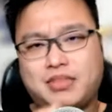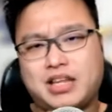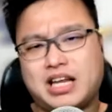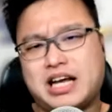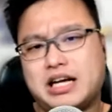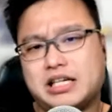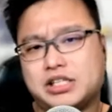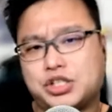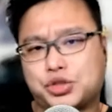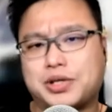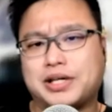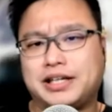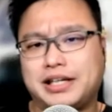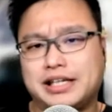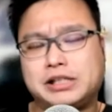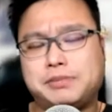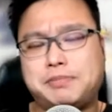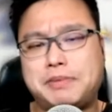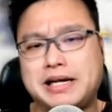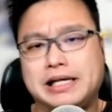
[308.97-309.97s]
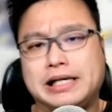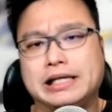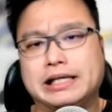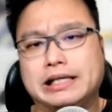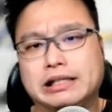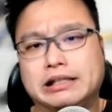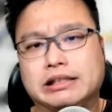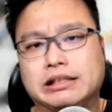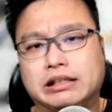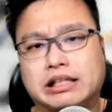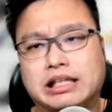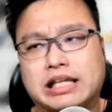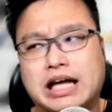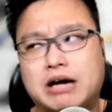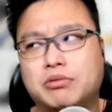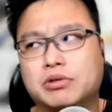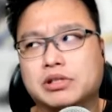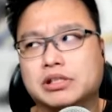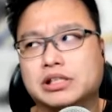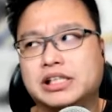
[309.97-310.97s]
Yeah, strictly speaking,
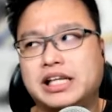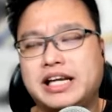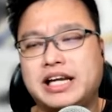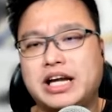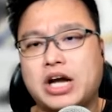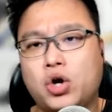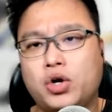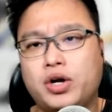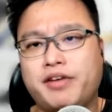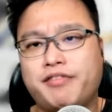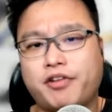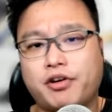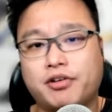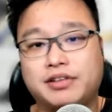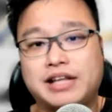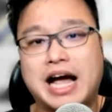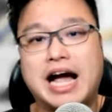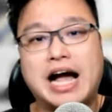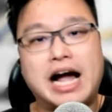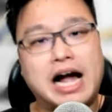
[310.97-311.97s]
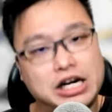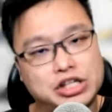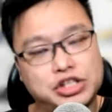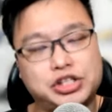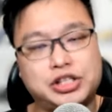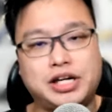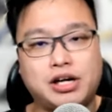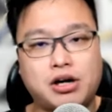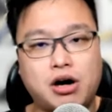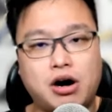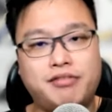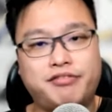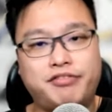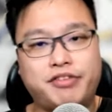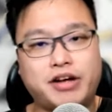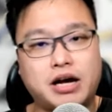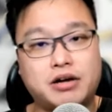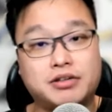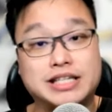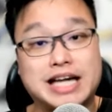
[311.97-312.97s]
that was the only phone that actually got
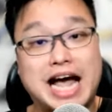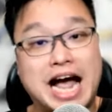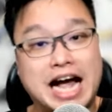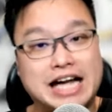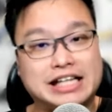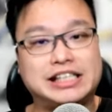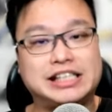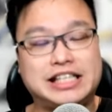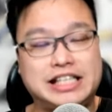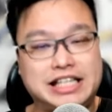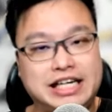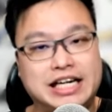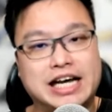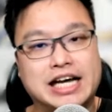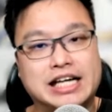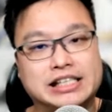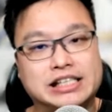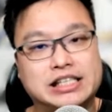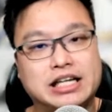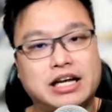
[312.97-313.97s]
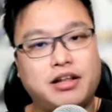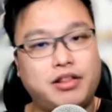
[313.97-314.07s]
unveiled at CES.